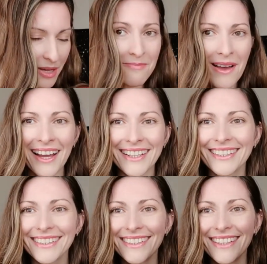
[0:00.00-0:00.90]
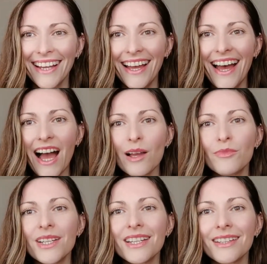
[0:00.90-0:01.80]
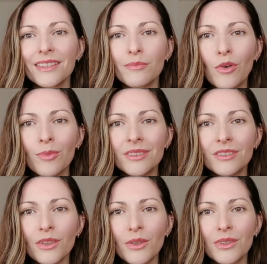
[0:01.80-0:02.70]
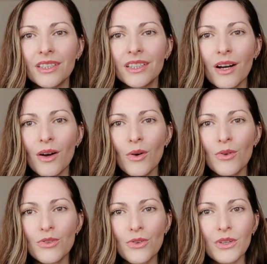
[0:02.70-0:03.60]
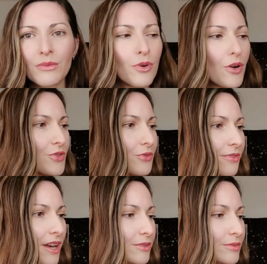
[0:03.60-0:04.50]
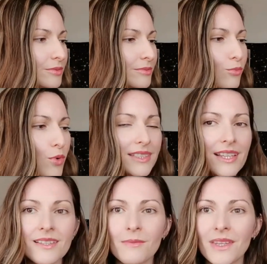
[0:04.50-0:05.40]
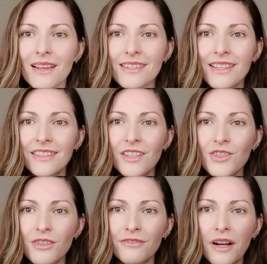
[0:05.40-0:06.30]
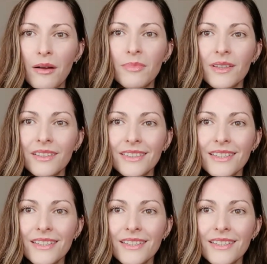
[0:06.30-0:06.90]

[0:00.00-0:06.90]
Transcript: in my bag, I'm reading at the moment Rodica o joc broșovanul, Moartea semnează indescifrabil.